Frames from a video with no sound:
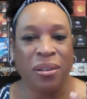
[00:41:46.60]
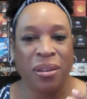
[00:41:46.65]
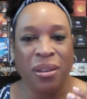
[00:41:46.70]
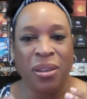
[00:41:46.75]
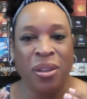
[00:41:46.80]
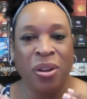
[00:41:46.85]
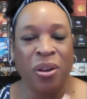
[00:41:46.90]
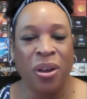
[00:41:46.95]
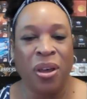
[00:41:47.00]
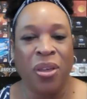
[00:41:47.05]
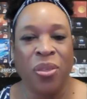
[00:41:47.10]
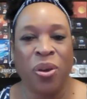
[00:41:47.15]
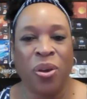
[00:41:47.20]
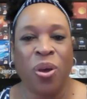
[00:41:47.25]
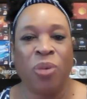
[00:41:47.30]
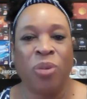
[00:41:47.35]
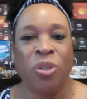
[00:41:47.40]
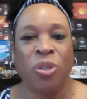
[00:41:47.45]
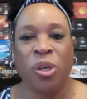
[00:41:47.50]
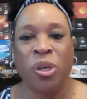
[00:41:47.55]
other
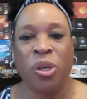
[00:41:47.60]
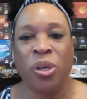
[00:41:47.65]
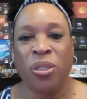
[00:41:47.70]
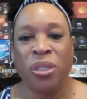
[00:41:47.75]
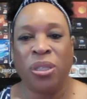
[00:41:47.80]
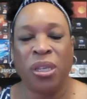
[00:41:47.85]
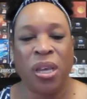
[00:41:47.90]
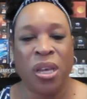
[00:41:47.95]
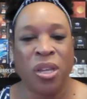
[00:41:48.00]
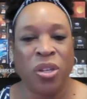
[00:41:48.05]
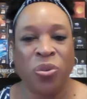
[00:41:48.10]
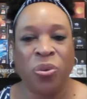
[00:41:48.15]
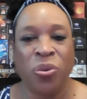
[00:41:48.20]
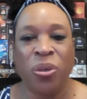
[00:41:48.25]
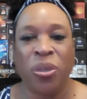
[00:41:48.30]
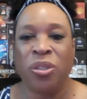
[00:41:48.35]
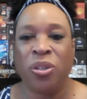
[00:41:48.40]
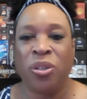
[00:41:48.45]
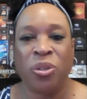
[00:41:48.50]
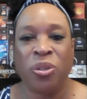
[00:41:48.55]
cultures and
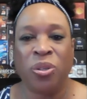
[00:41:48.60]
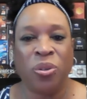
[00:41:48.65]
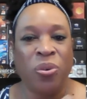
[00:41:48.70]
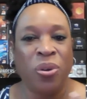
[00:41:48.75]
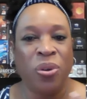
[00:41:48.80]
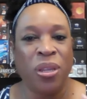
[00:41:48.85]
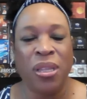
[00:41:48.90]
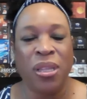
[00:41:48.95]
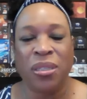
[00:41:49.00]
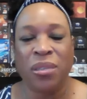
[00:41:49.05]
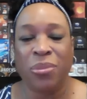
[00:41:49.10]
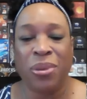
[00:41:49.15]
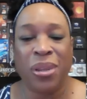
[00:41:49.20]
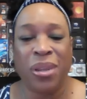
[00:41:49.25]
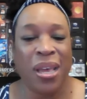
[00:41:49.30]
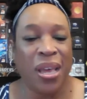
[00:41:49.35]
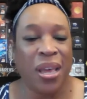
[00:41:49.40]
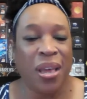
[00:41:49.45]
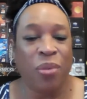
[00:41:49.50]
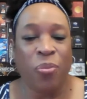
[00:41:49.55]
countries are doing this. I mean,
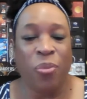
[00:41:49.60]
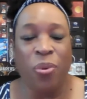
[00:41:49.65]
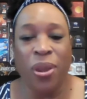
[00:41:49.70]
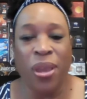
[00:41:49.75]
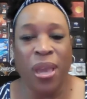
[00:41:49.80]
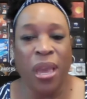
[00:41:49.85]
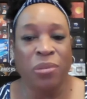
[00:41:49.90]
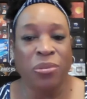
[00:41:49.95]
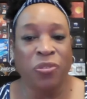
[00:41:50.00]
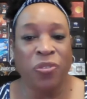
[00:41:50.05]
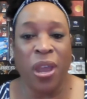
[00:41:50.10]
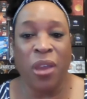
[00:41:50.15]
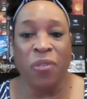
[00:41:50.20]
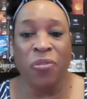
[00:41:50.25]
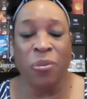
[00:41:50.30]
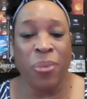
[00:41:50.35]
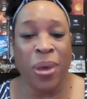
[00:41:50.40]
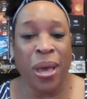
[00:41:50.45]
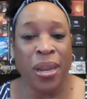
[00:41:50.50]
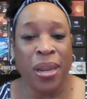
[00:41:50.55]
board games are for
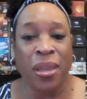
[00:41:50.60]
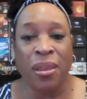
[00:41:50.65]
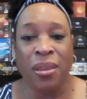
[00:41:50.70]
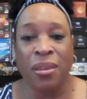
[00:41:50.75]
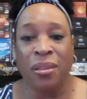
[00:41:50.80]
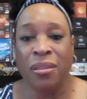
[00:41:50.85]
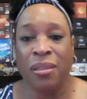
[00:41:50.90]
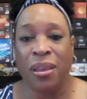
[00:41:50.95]
everybody.